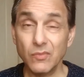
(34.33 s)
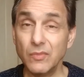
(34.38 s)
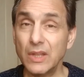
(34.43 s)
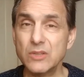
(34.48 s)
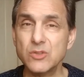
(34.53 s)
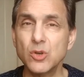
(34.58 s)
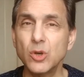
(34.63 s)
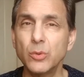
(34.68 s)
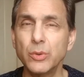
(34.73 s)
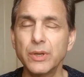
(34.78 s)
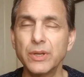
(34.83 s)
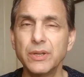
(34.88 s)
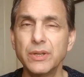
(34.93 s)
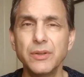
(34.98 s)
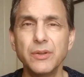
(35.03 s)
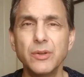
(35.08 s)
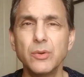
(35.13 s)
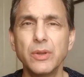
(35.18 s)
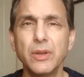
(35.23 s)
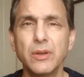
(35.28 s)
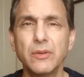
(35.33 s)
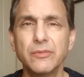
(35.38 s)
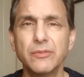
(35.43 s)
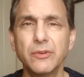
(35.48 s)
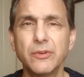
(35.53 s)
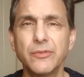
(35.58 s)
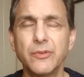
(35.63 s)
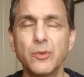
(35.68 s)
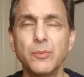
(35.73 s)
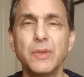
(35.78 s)
That's all we're going to do here
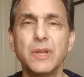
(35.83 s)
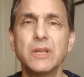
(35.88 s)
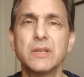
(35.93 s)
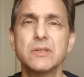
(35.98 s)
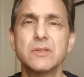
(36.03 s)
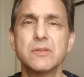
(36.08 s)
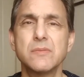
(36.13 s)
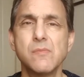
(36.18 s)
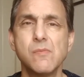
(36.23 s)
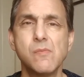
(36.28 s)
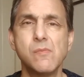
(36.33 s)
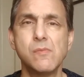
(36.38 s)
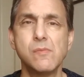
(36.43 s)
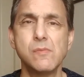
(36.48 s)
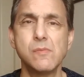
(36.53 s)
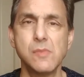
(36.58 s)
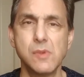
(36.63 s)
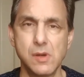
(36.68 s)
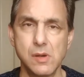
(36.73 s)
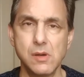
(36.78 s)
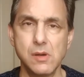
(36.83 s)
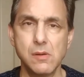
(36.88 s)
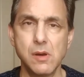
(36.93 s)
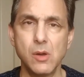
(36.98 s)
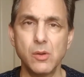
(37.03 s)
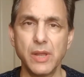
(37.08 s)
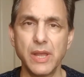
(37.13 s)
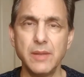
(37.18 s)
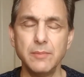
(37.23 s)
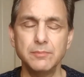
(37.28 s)
for a few minutes.
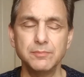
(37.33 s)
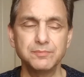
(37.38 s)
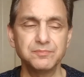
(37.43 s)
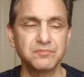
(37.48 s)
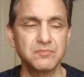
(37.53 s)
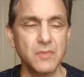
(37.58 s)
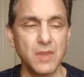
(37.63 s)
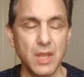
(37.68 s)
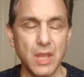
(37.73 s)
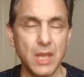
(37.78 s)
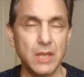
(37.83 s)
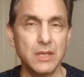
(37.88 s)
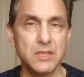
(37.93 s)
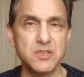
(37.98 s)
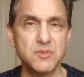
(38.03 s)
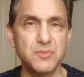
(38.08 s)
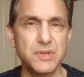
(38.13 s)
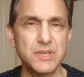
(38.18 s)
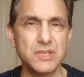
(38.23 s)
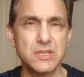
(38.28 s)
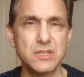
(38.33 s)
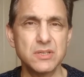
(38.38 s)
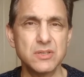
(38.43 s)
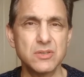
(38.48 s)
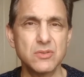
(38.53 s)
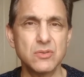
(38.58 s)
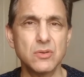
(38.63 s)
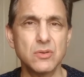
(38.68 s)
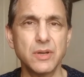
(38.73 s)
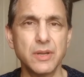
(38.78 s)
Okay, and it's a business
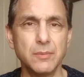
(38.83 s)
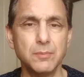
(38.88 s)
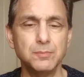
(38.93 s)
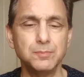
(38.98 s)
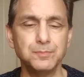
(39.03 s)
story.